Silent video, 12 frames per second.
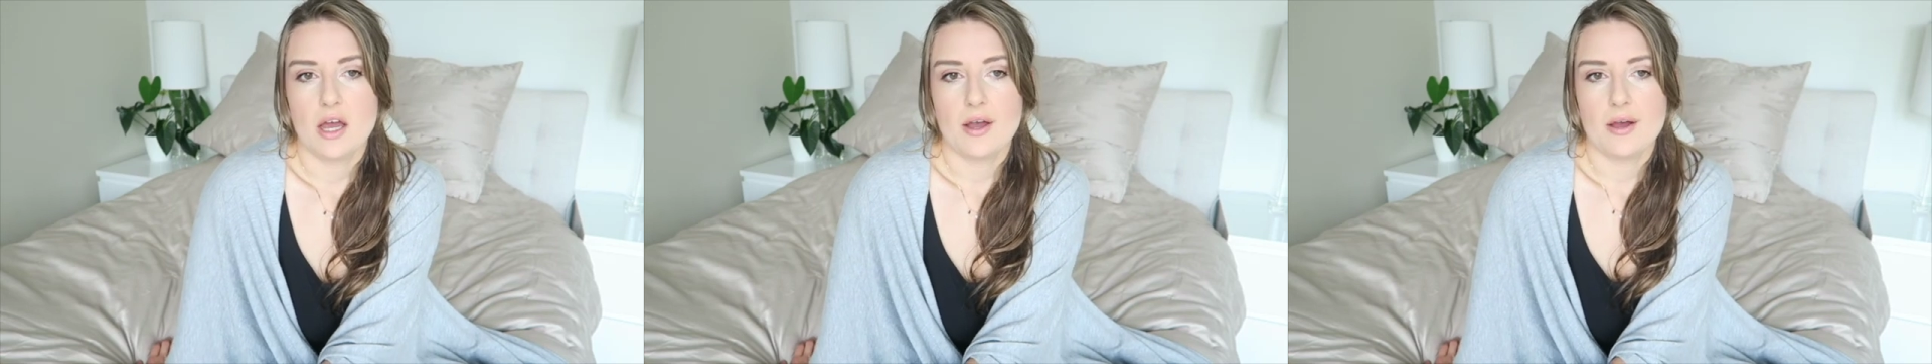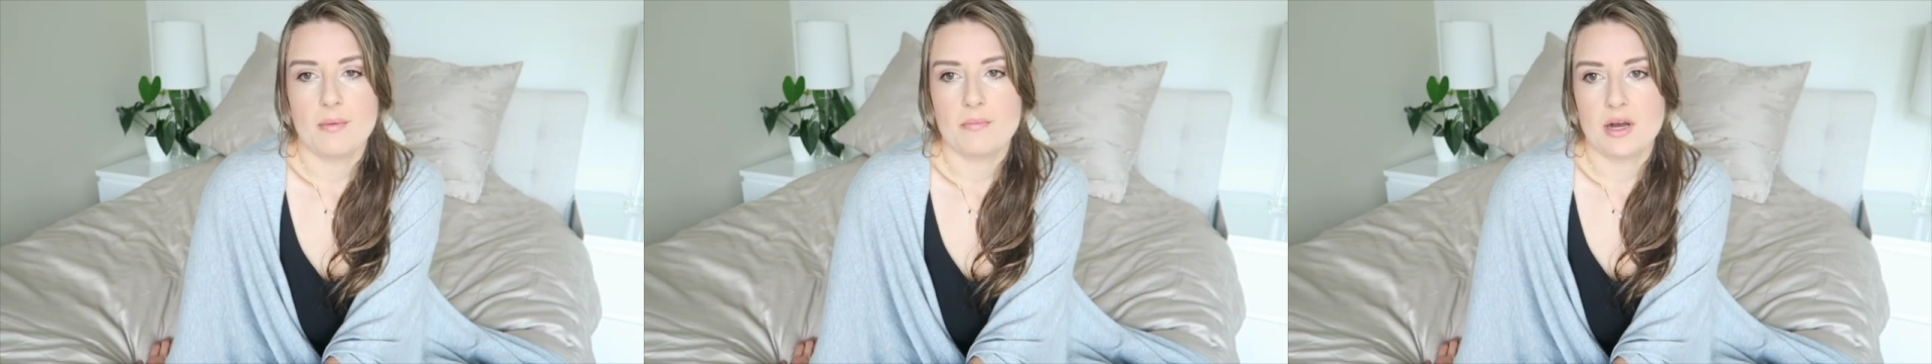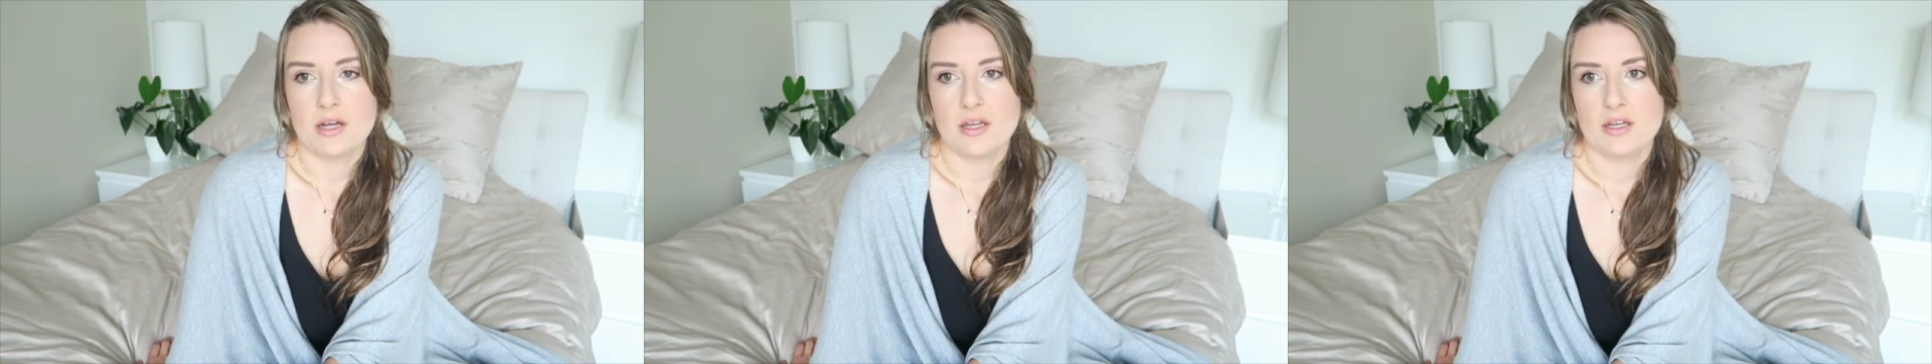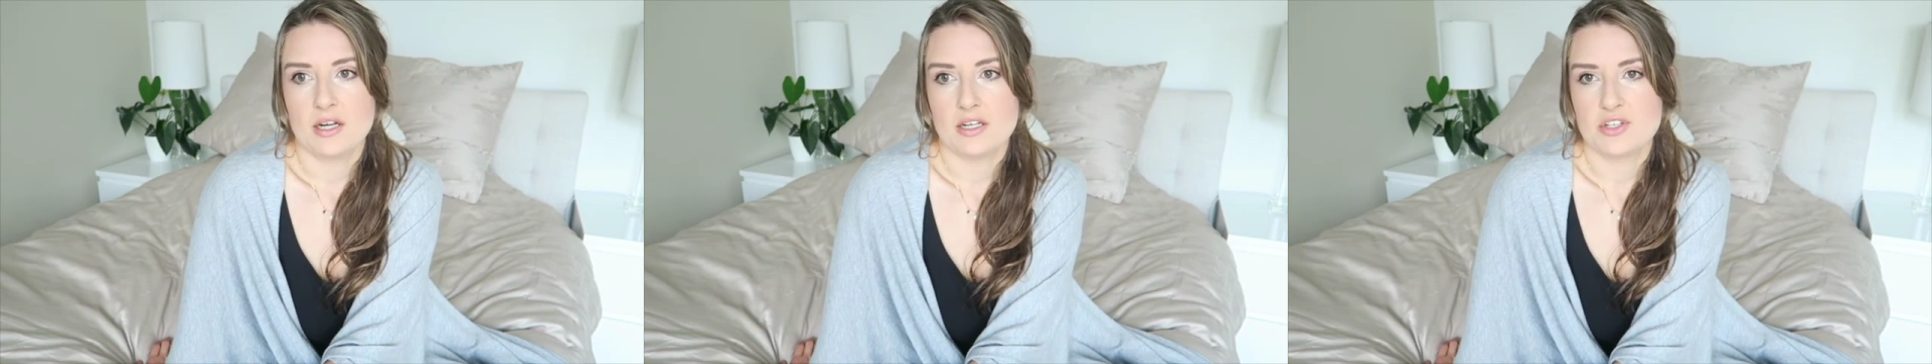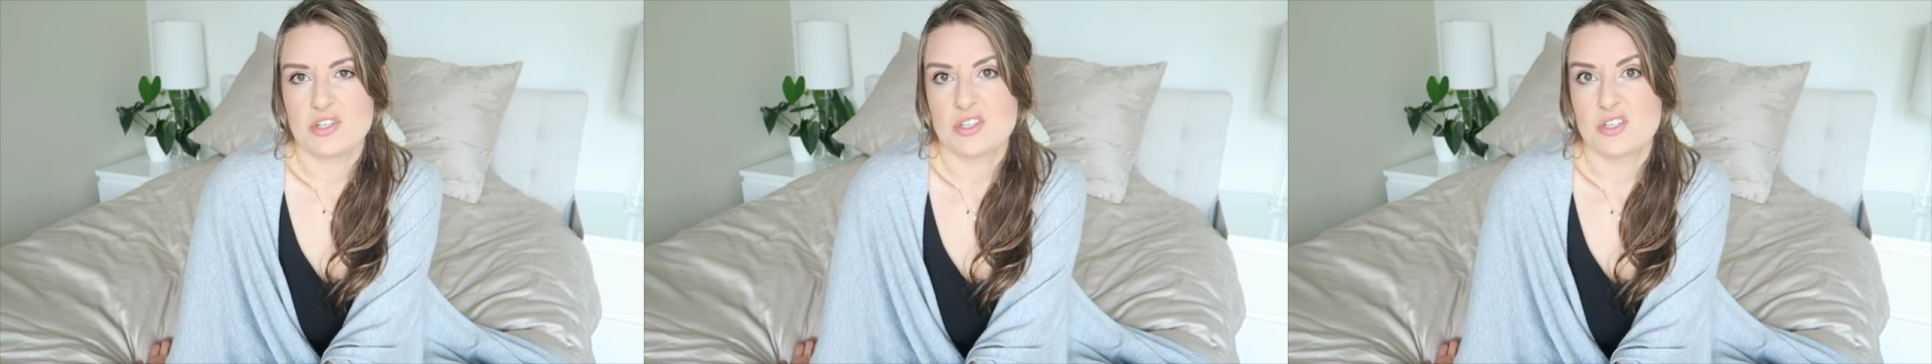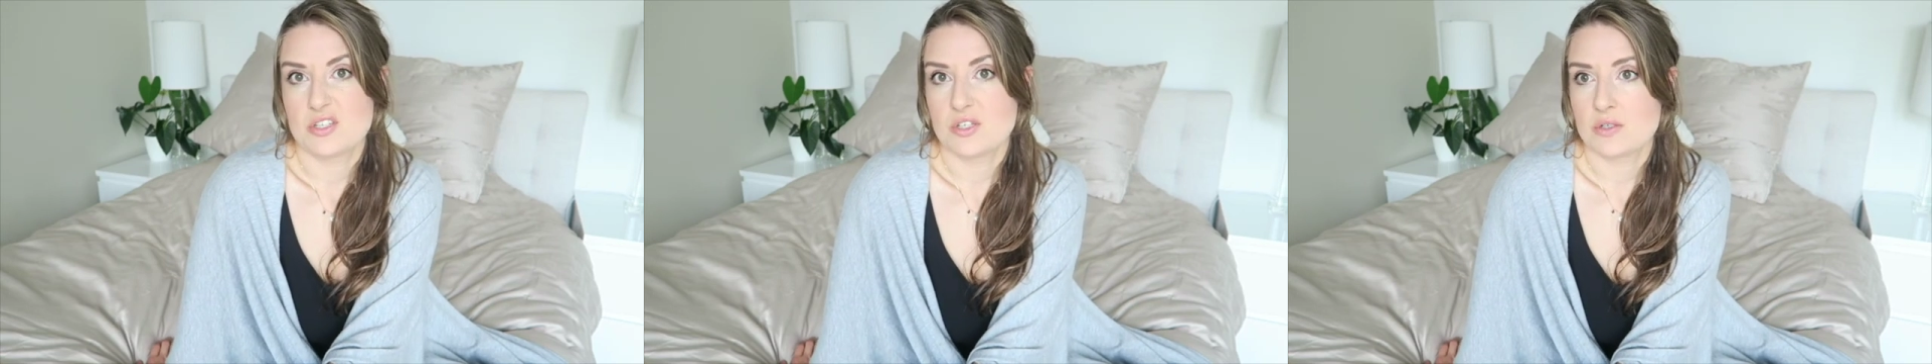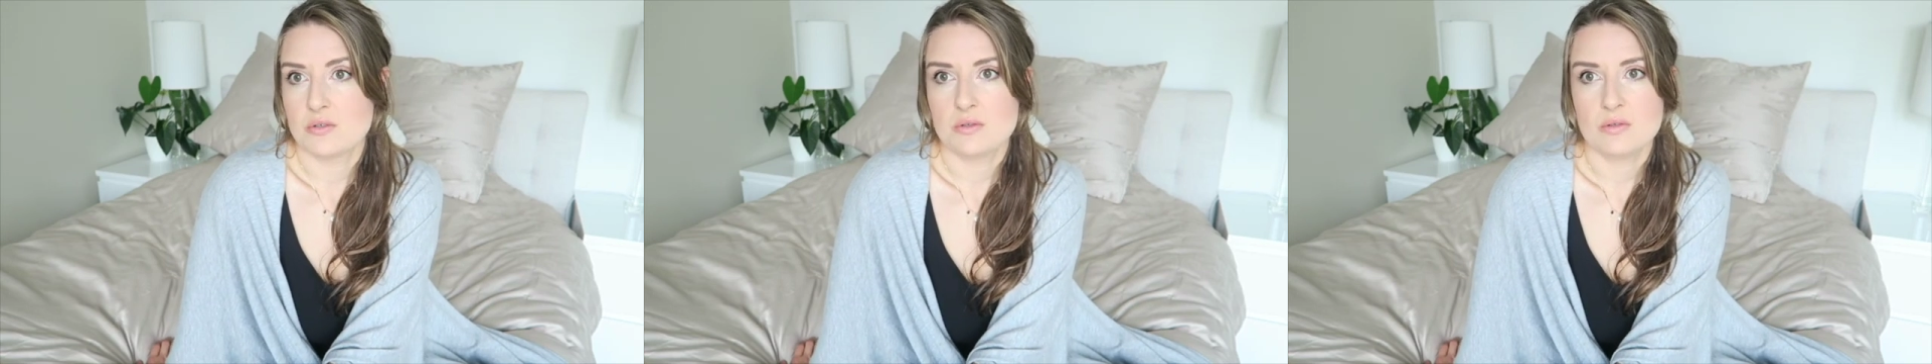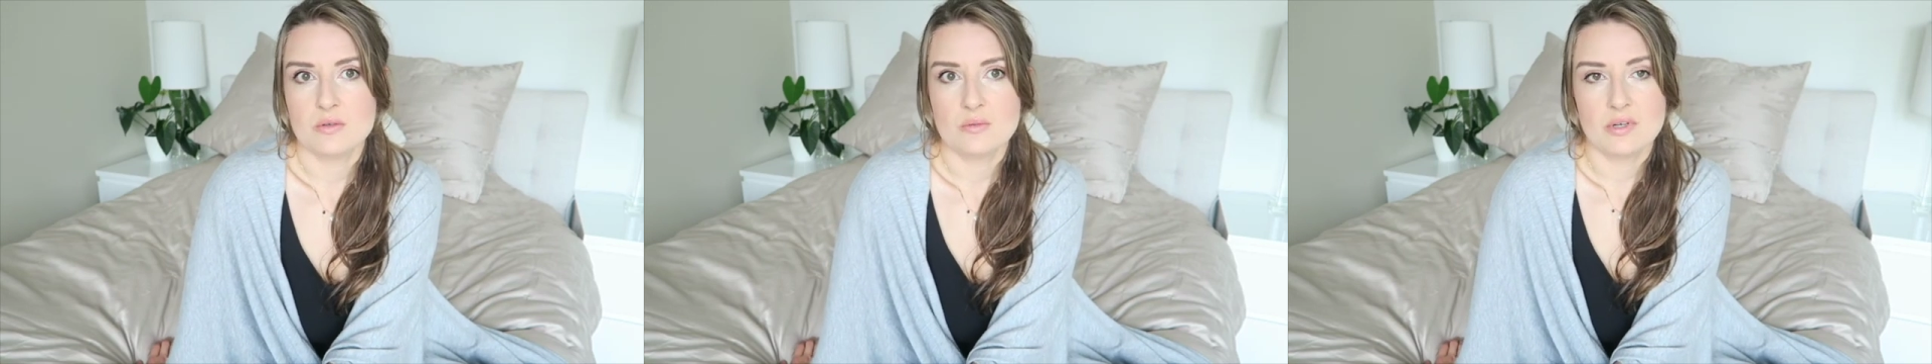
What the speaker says: and I'll just do